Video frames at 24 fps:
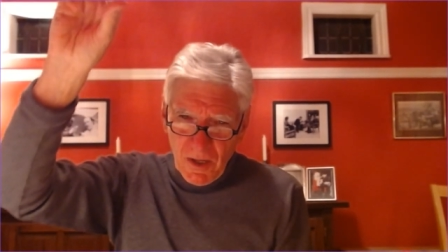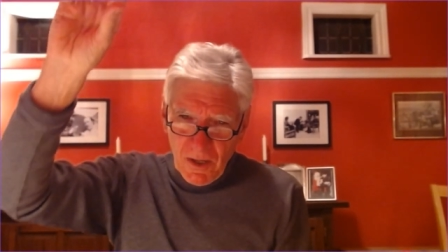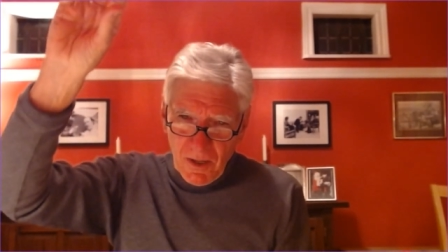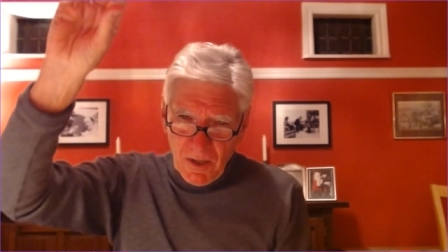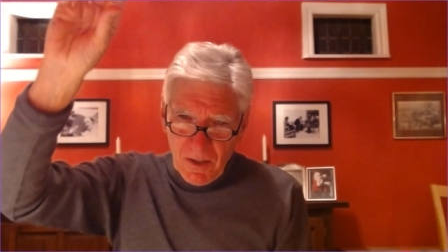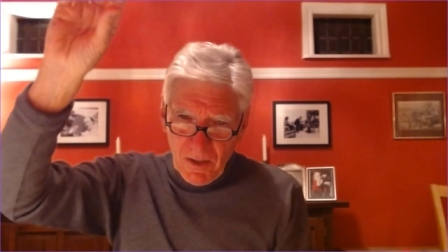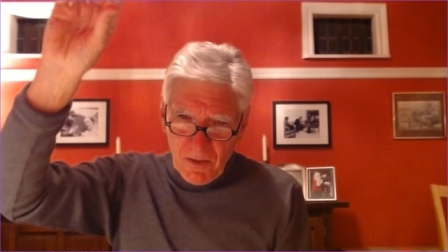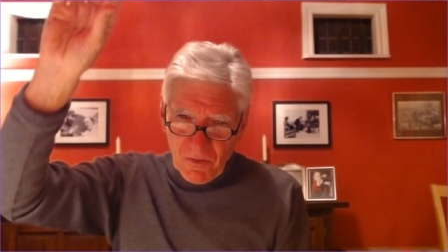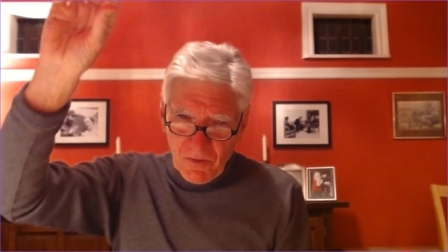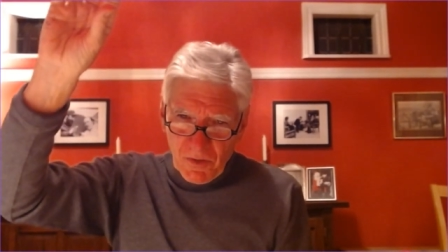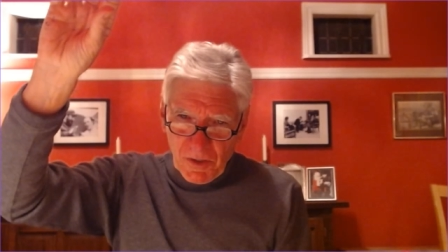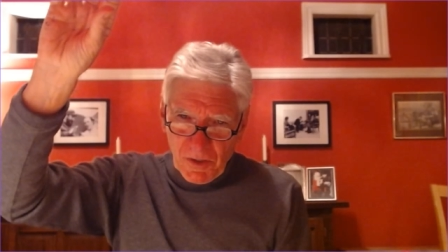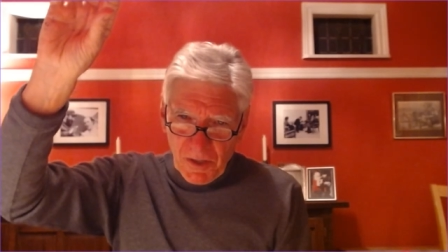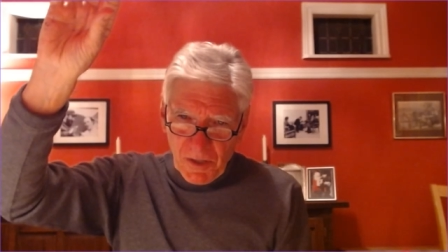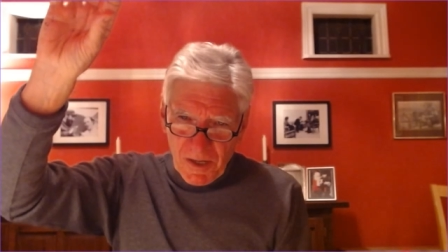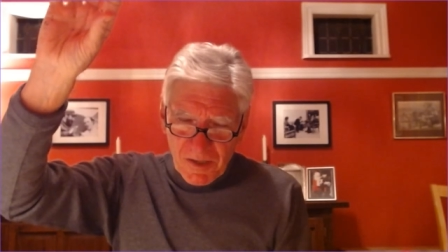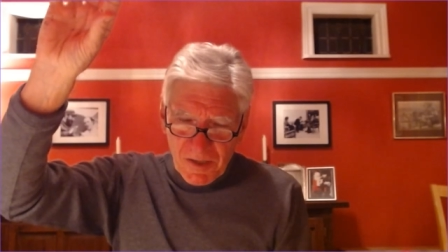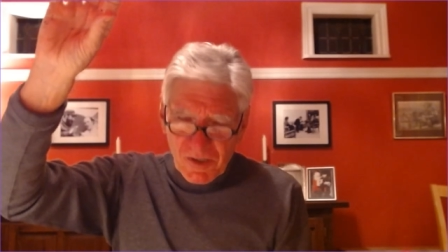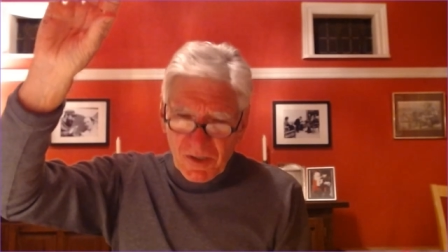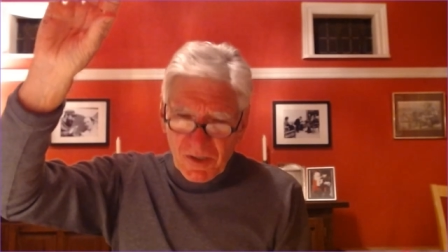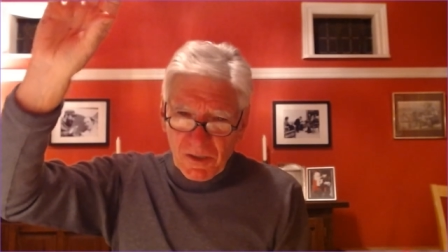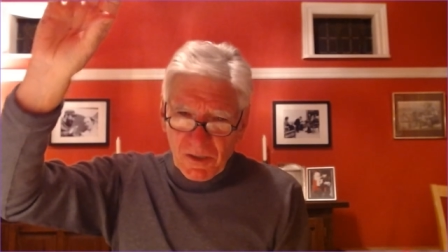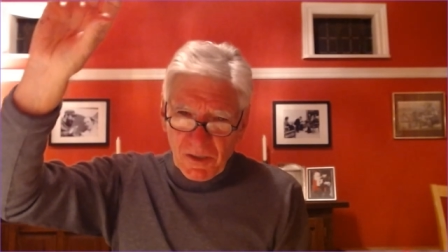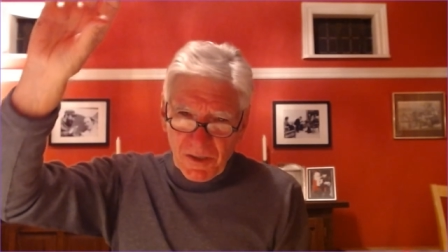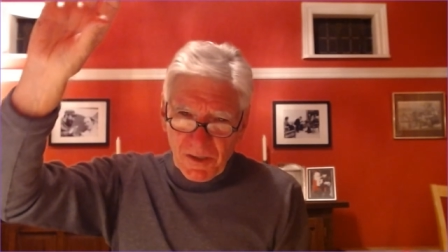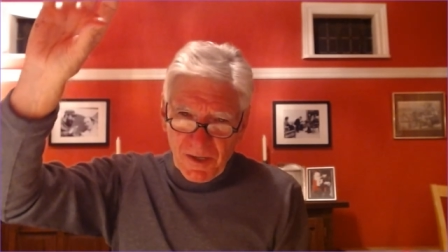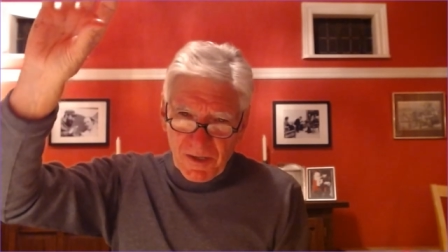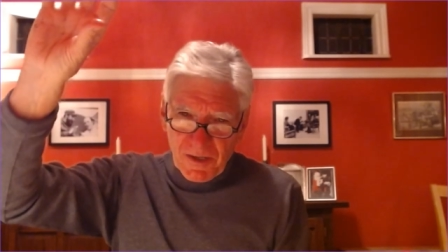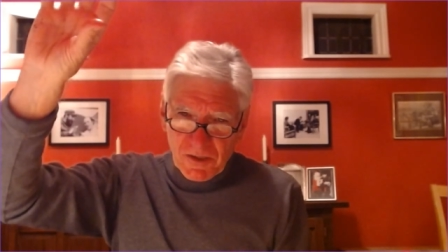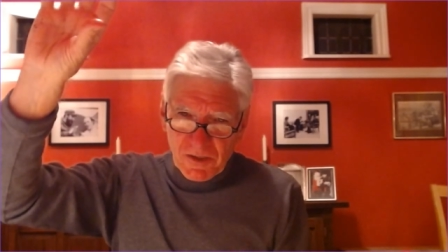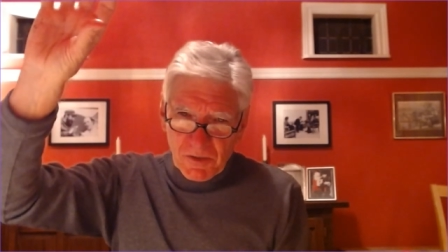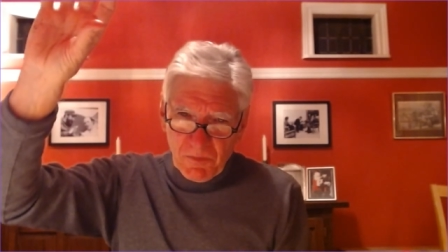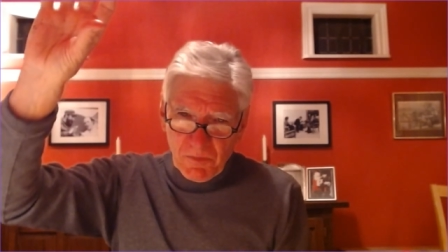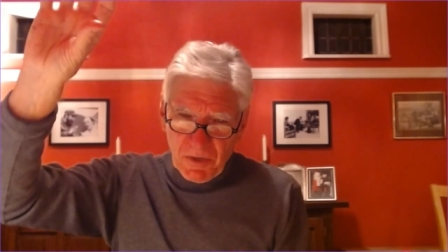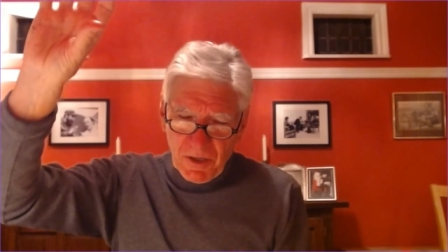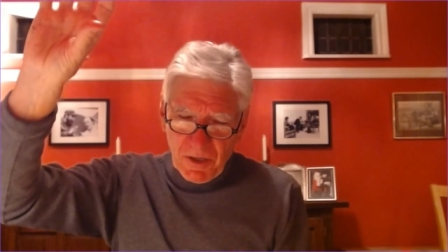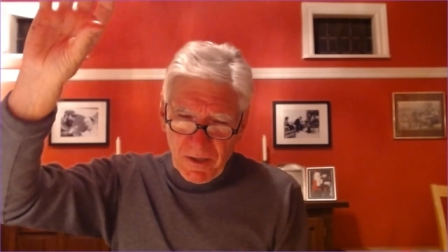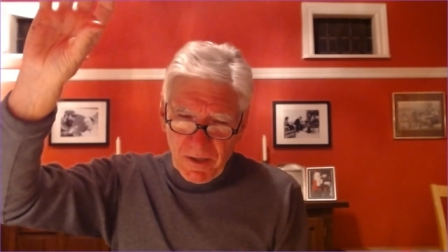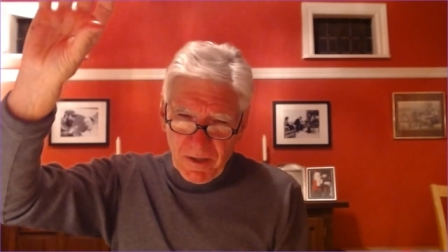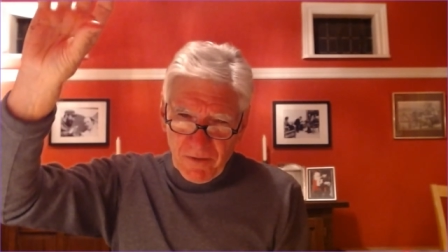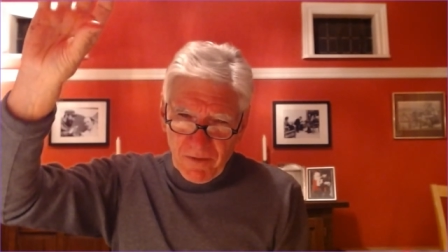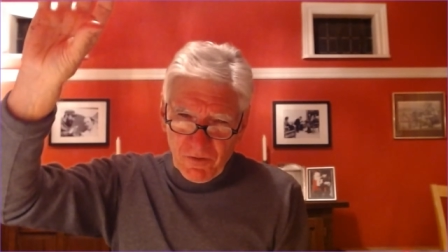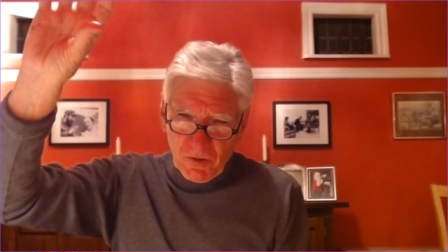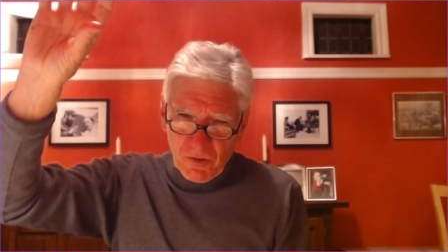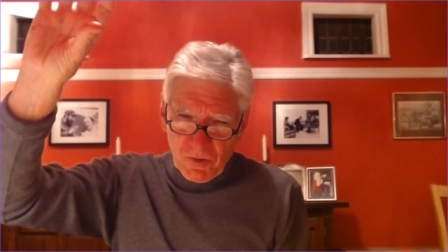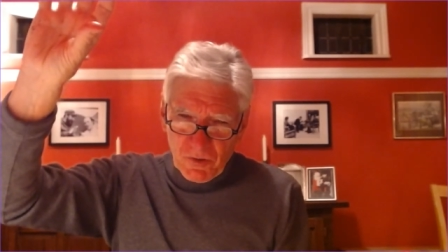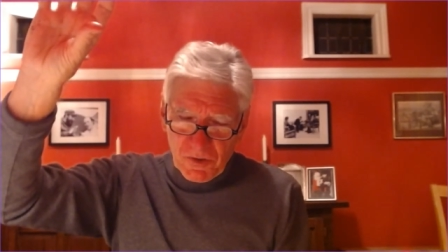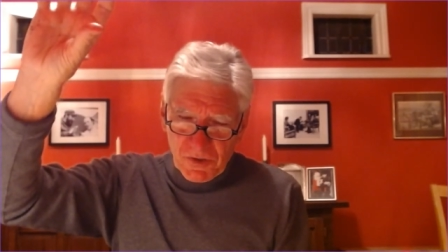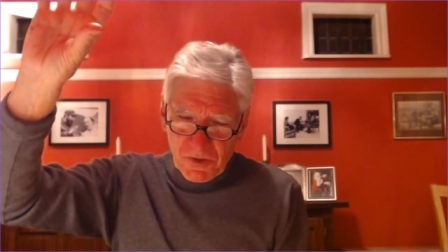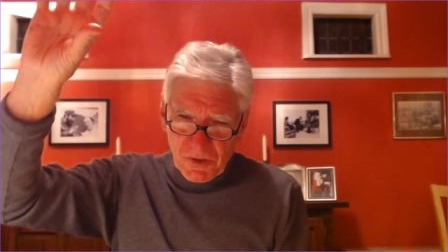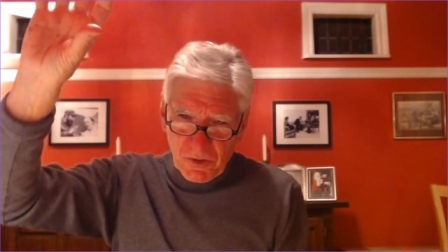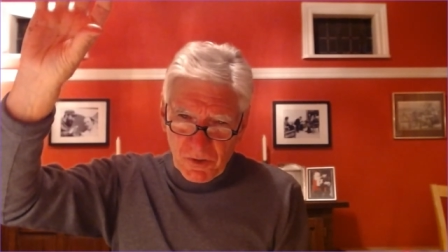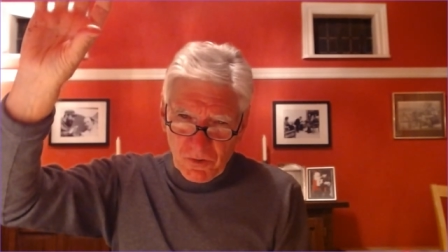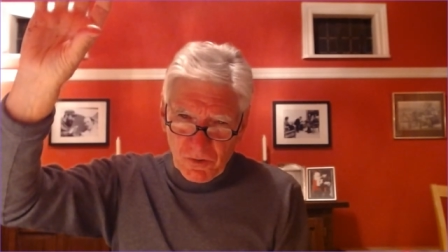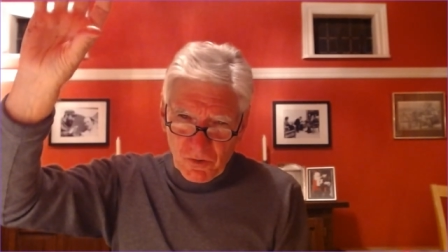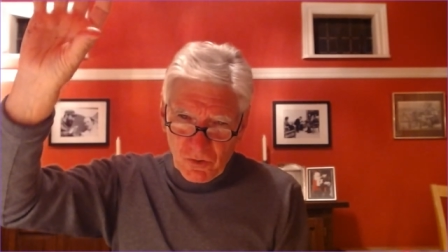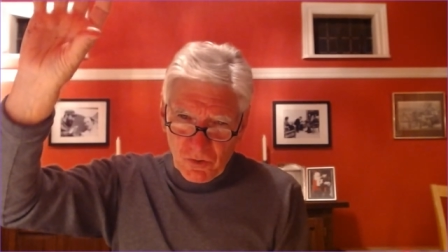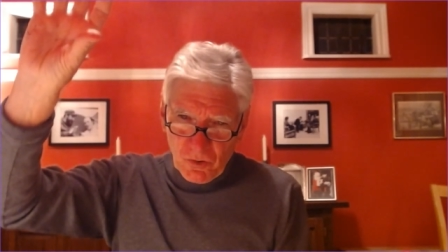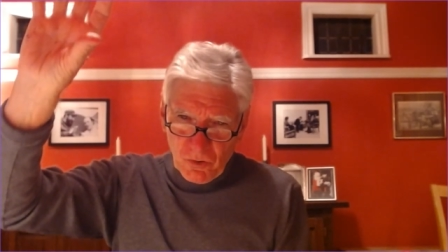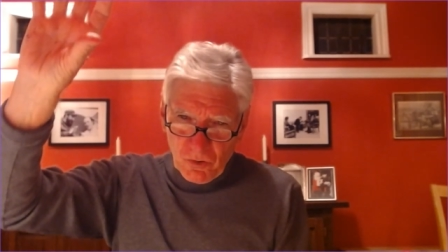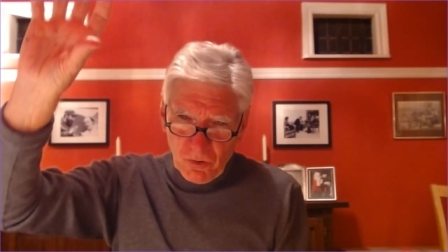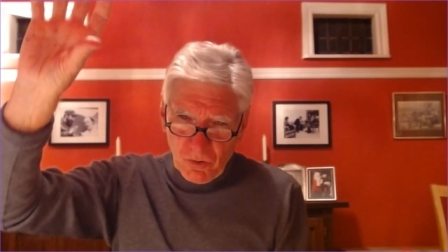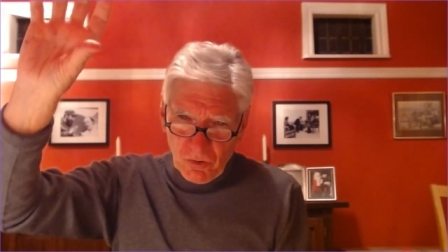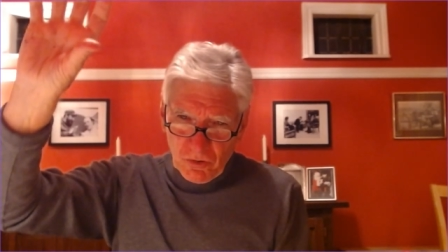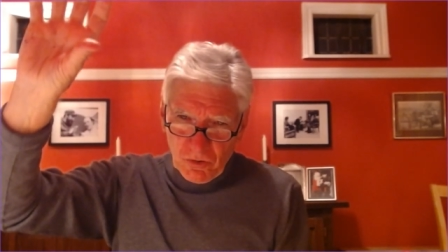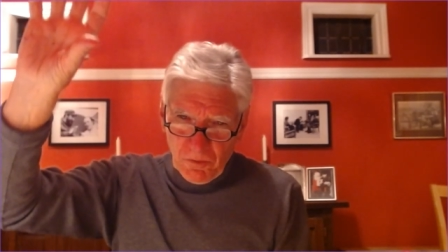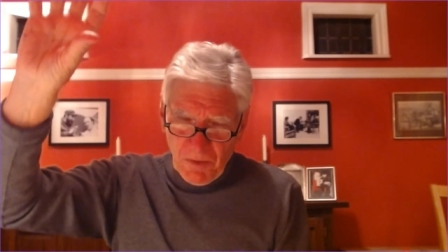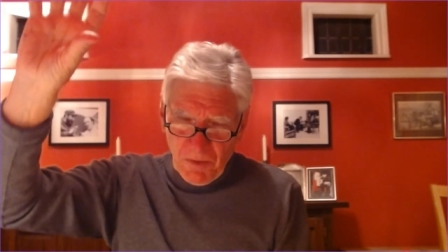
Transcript: the less and less behavior is controlled